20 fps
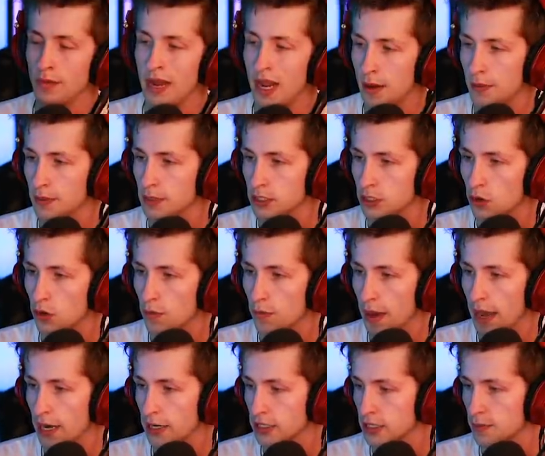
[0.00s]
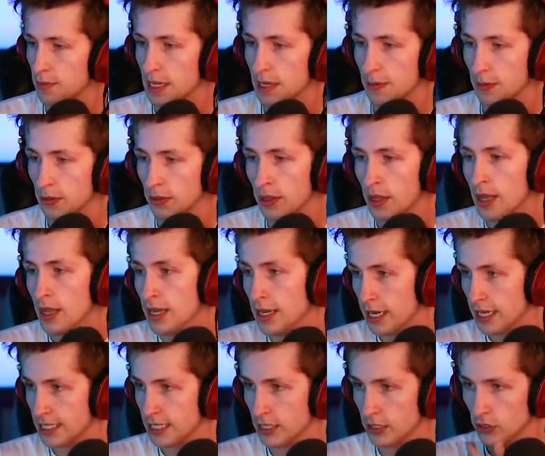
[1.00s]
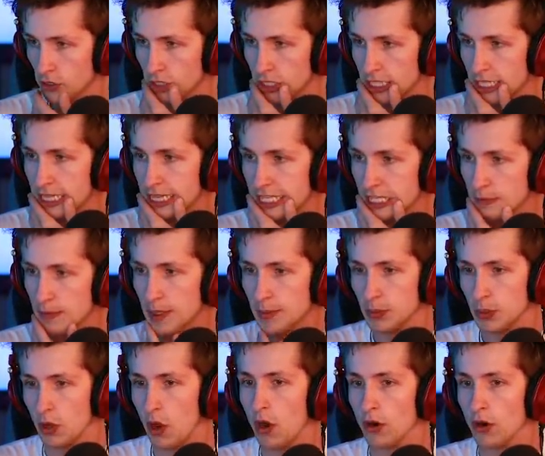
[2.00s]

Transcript: map. Let's go and battle some people. Because it looks like these people